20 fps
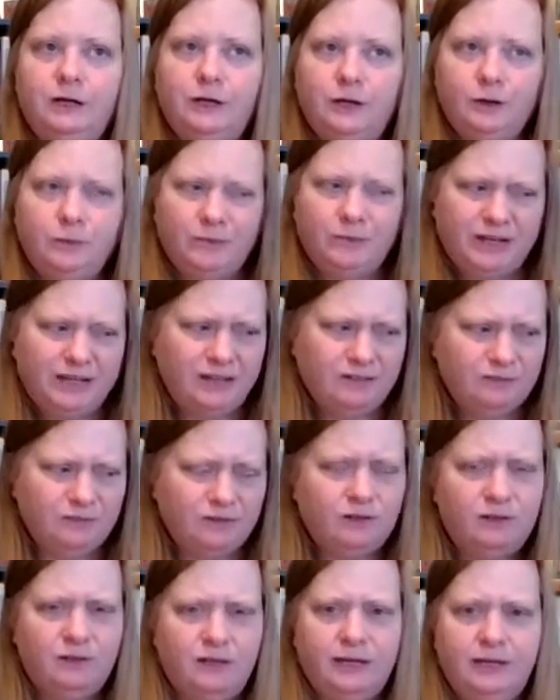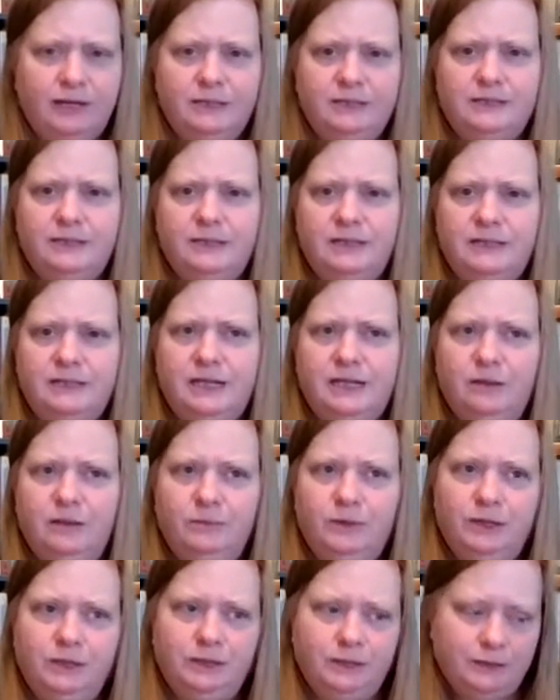I have clients that tell
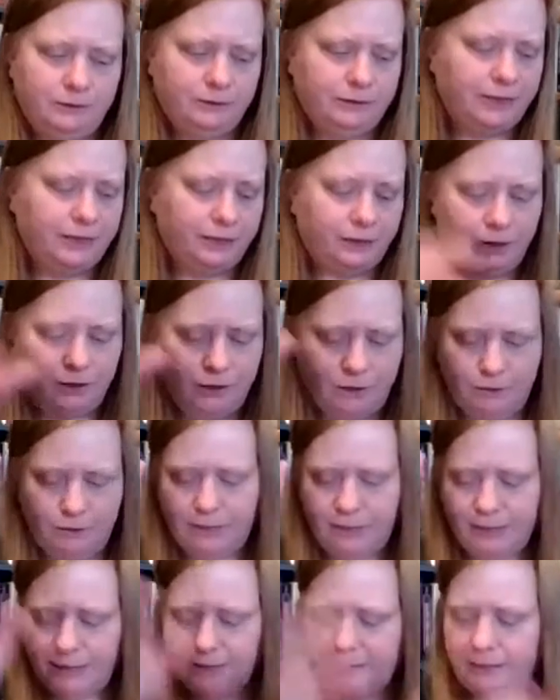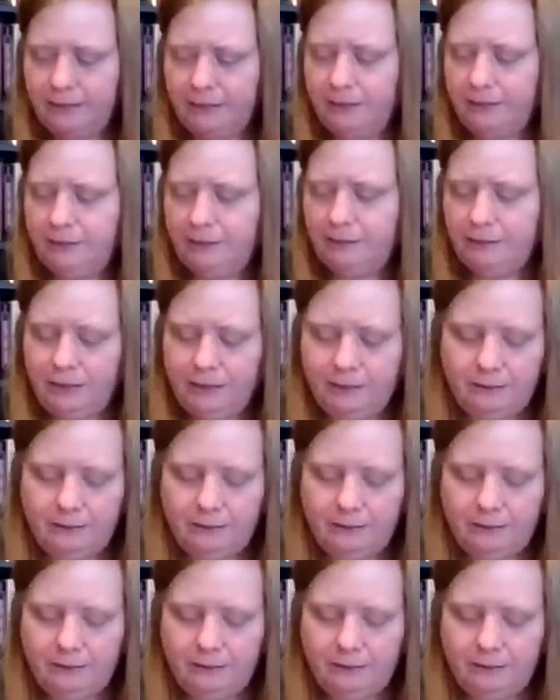me, they're like, oh, I got the